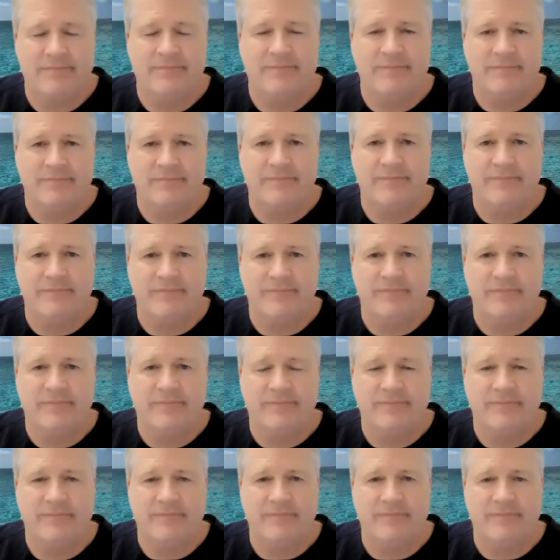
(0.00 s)

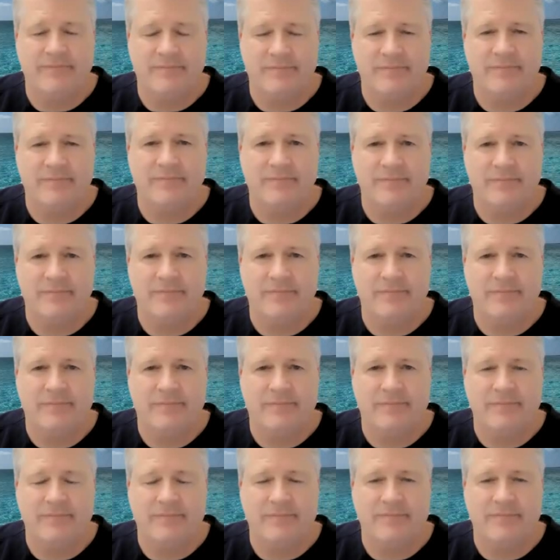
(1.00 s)

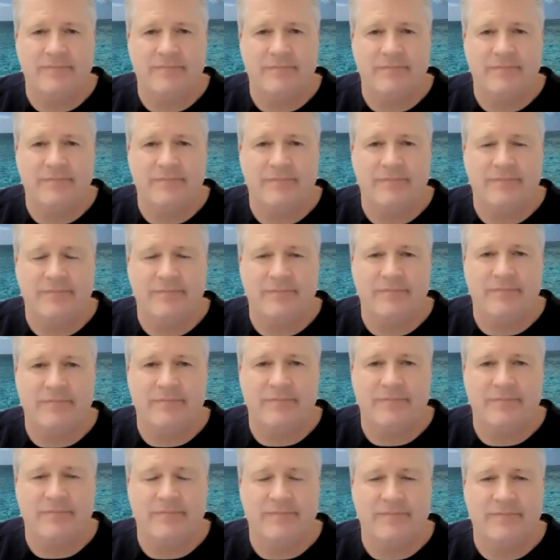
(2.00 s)

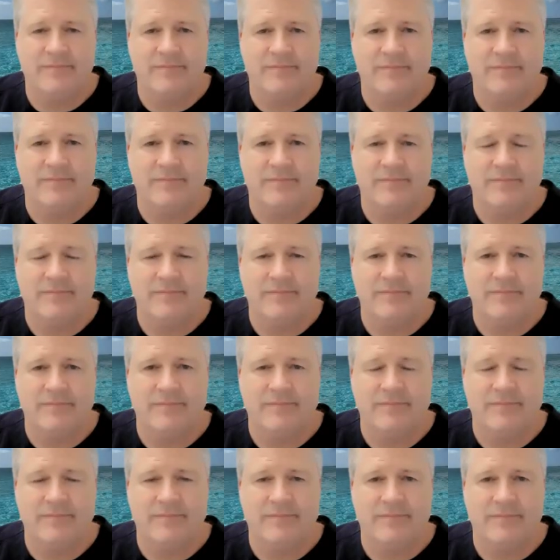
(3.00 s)

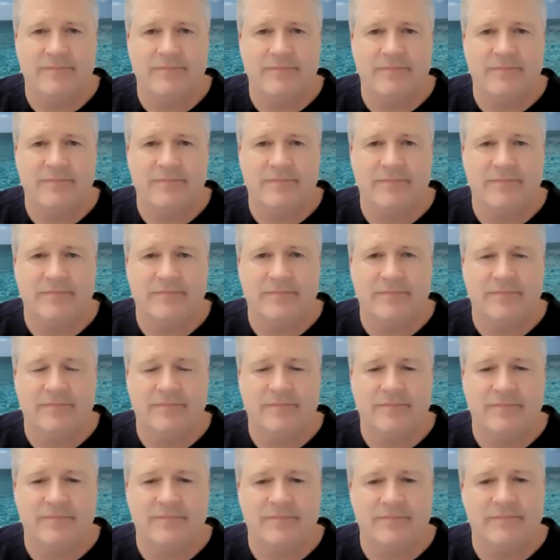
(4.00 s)

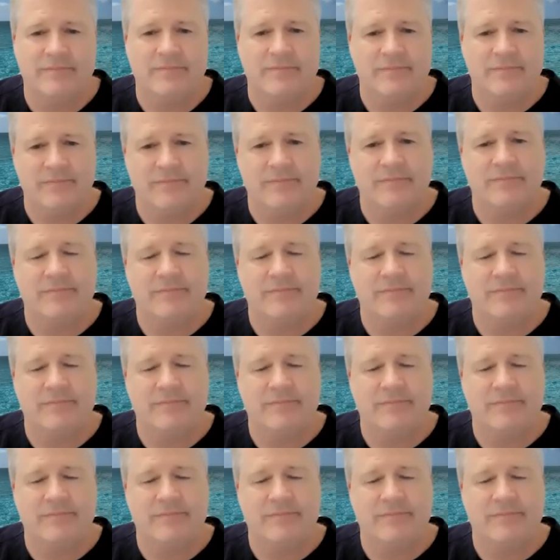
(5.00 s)
This person isn't speaking.